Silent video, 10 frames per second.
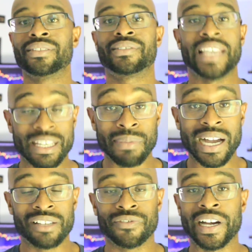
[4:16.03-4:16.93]
Take
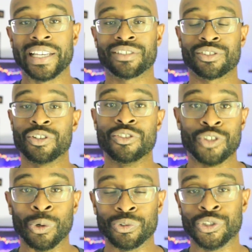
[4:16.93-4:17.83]
my advice,
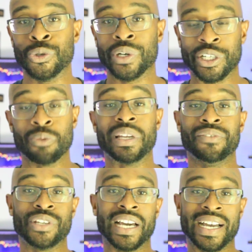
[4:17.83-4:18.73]
don't do it. I know many
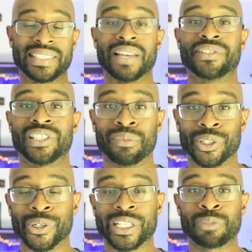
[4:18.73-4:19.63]
of you guys have
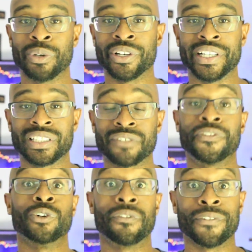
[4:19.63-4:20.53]
similar experience.
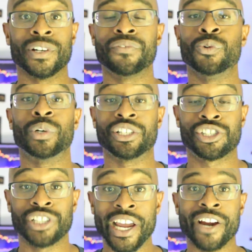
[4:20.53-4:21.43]
Feel free if you want to
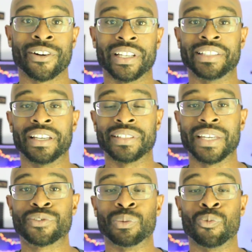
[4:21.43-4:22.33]
share and
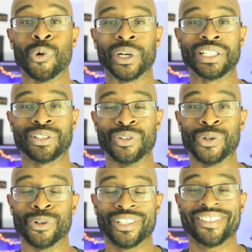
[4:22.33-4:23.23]
give some warning to the
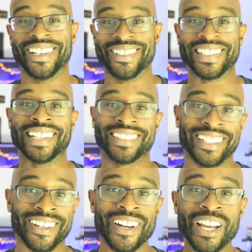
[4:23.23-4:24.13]
newer traders out
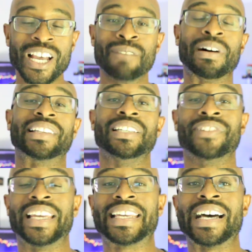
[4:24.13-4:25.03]
there by
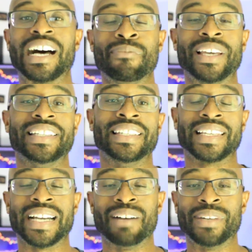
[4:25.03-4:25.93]
leaving a comment in the
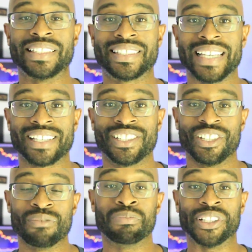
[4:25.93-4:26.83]
comment
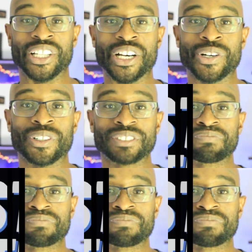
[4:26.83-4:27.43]
section below.